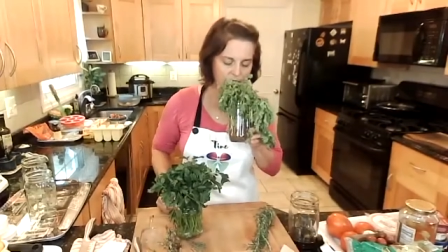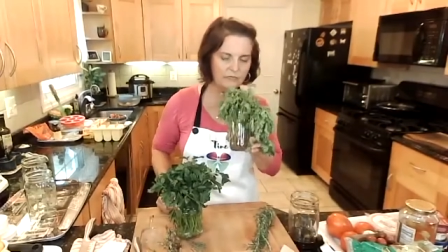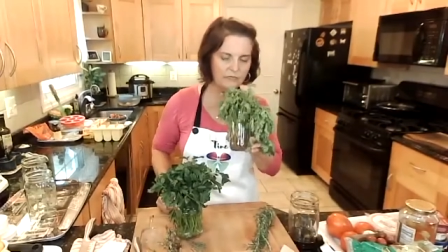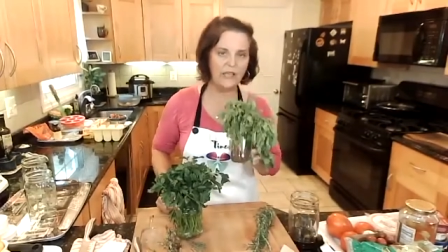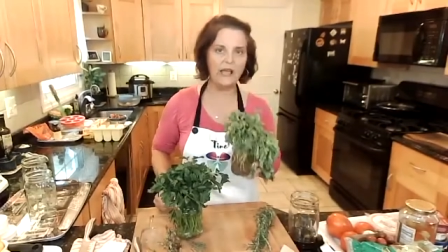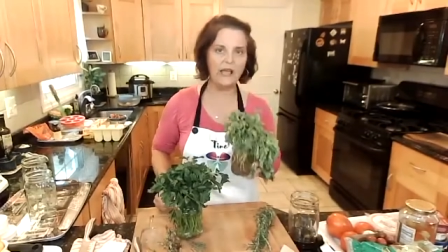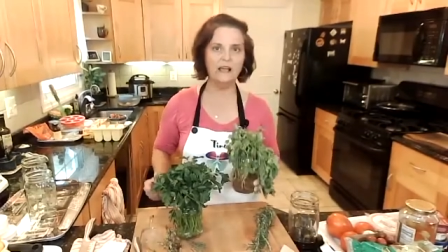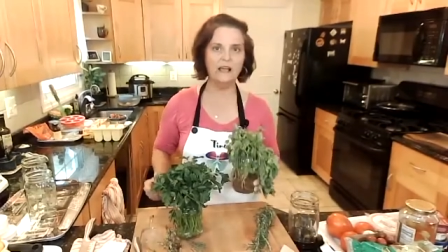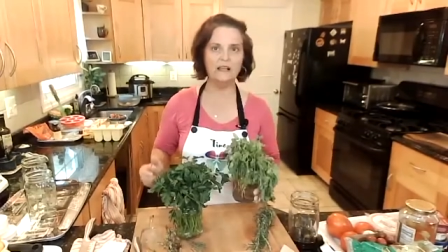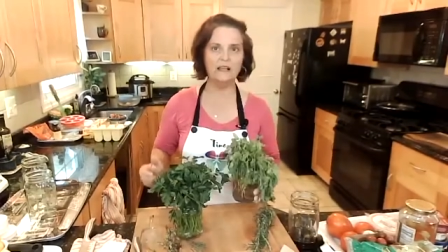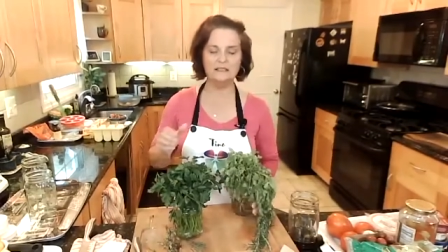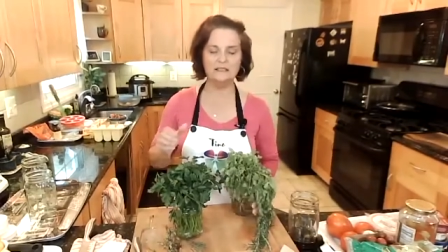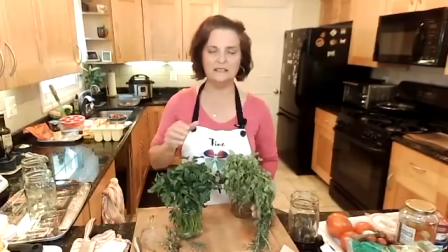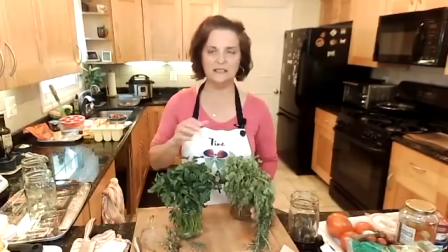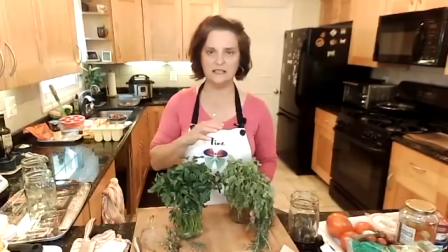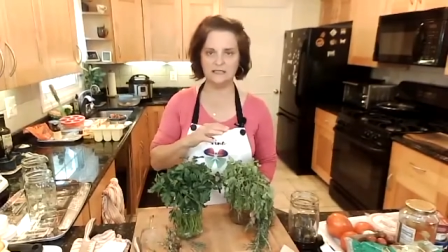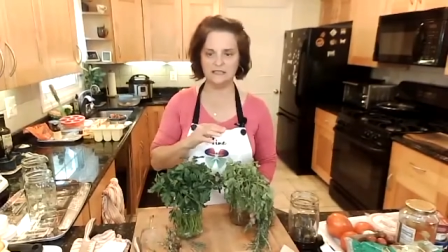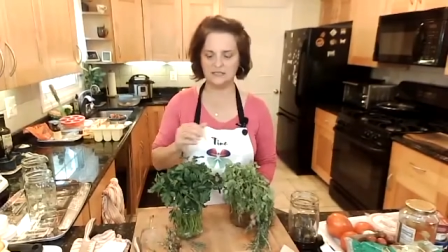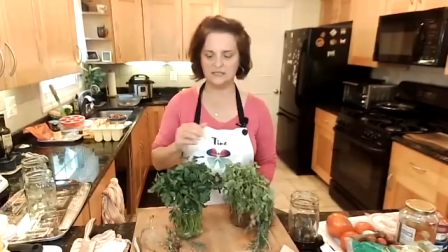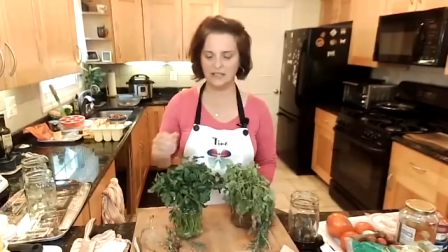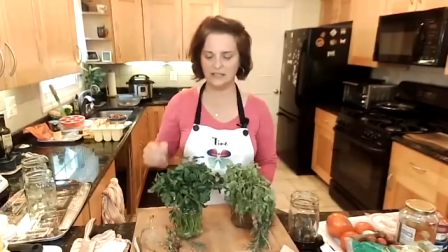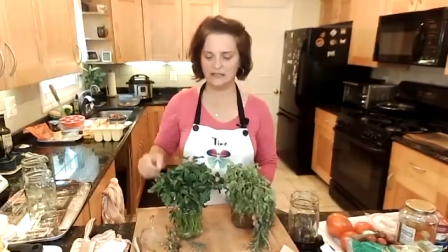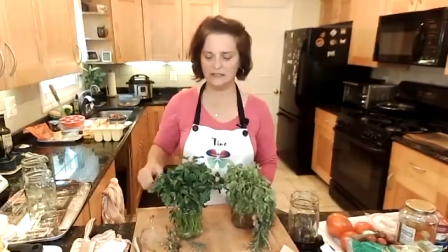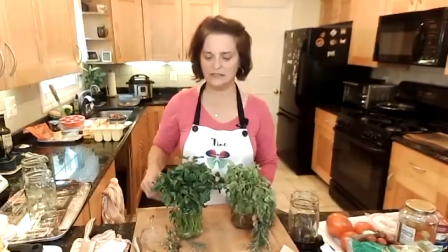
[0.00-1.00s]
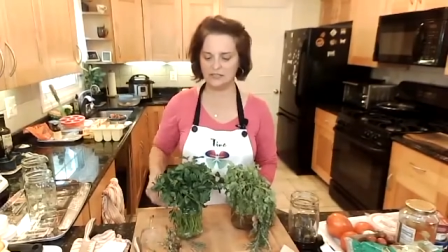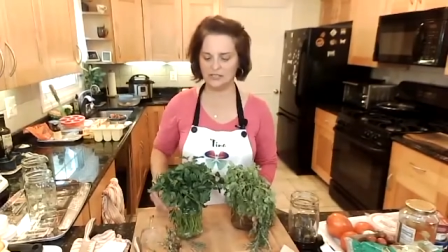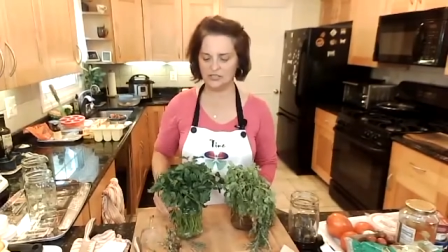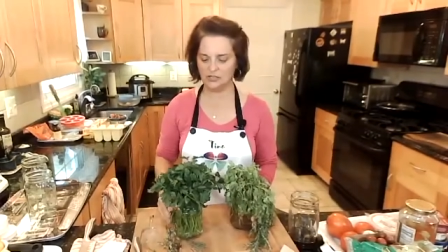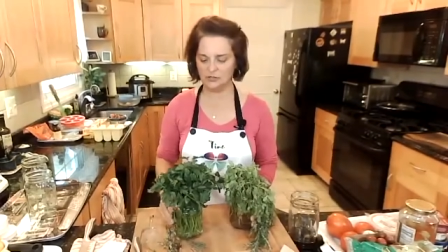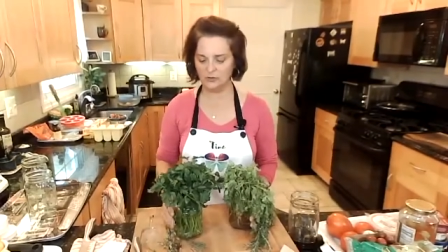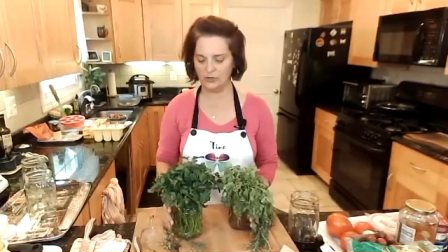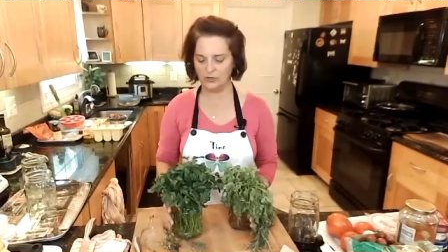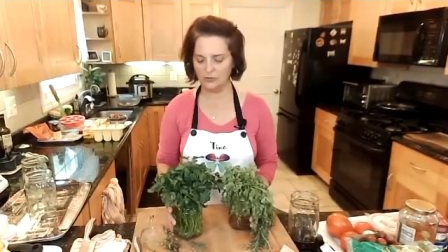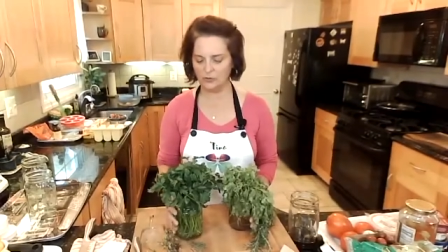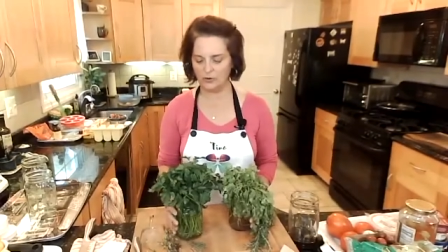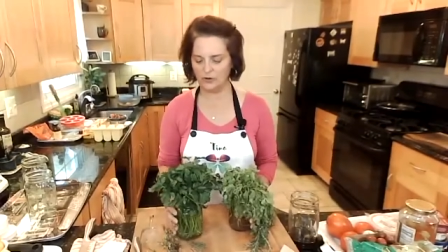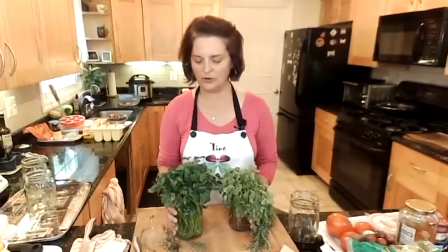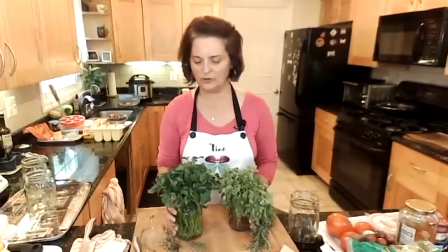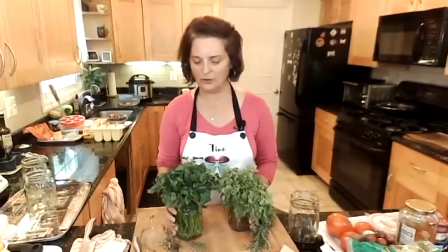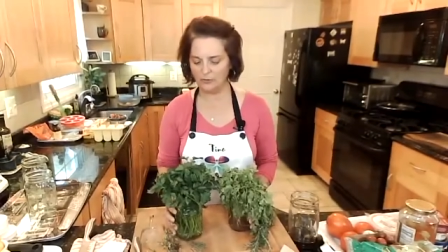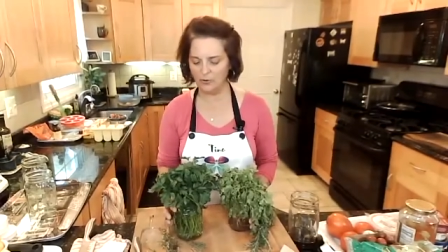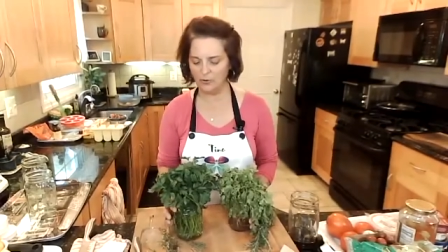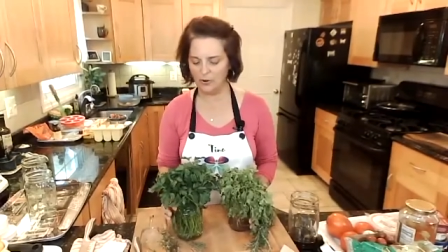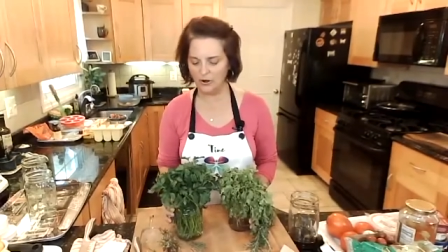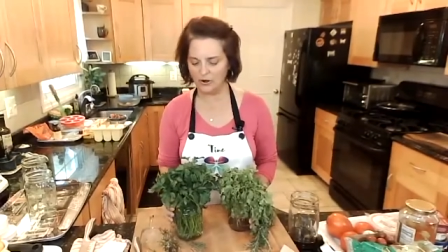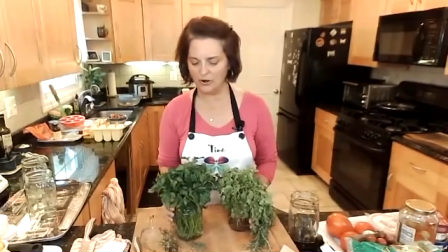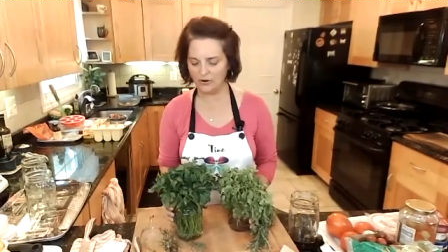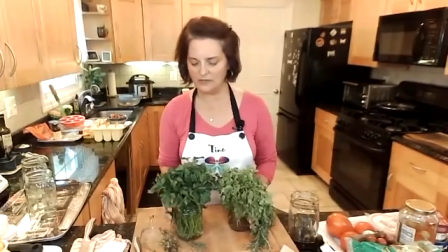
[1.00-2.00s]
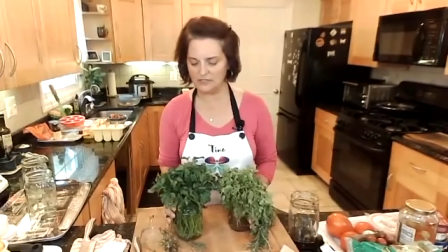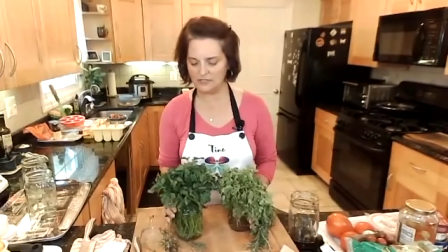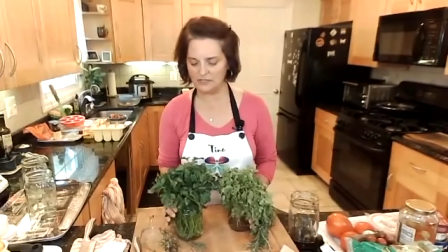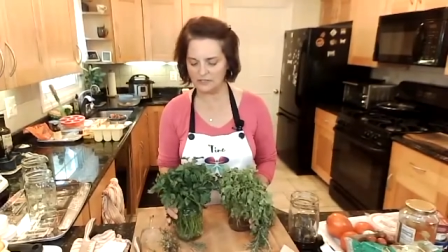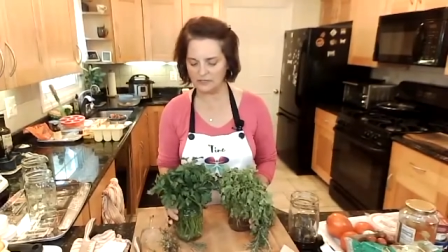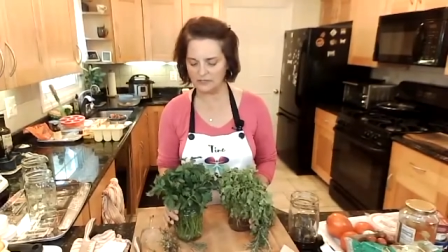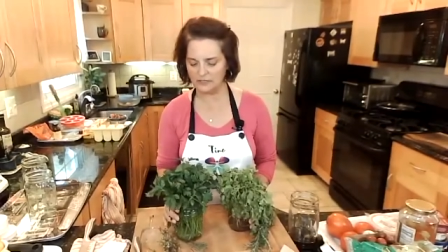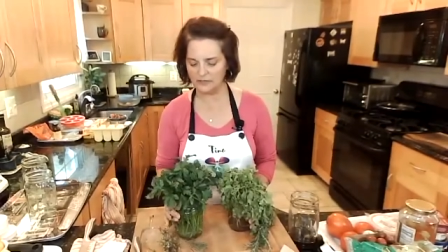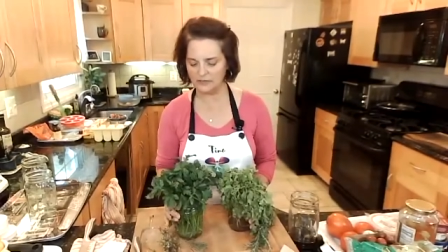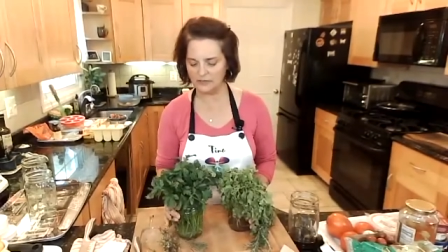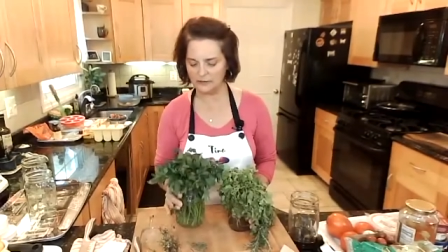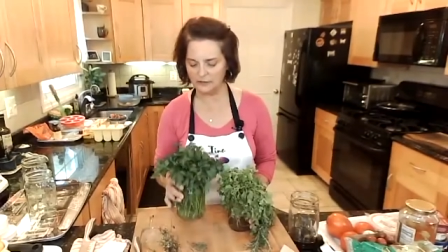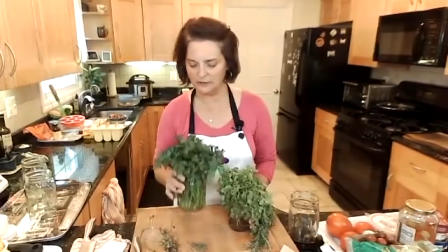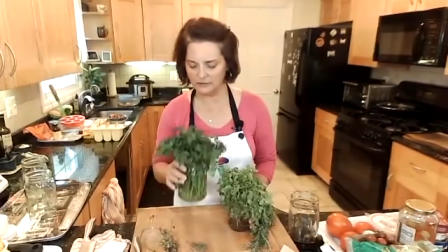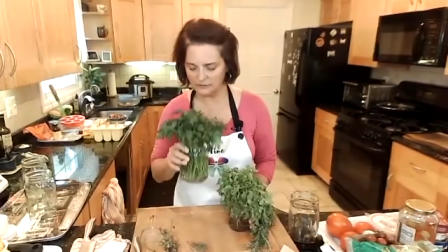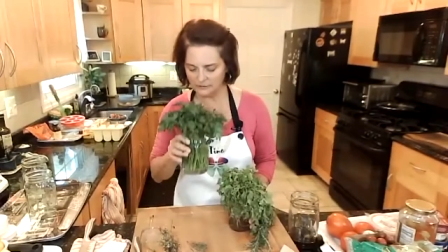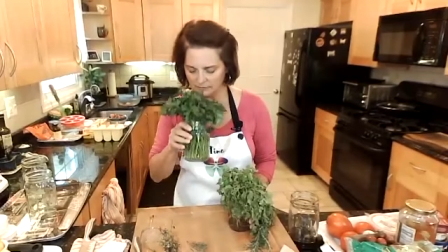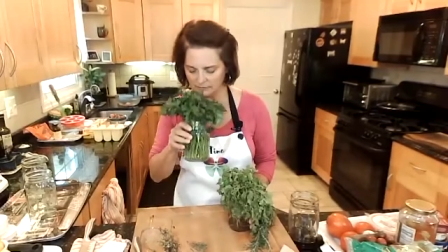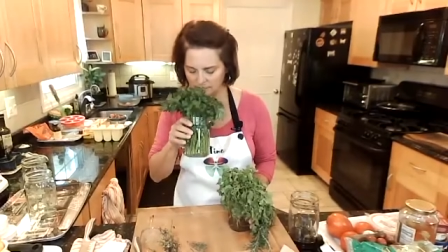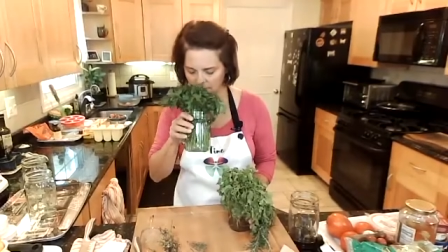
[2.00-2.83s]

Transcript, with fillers: has a scent to it where the parsley,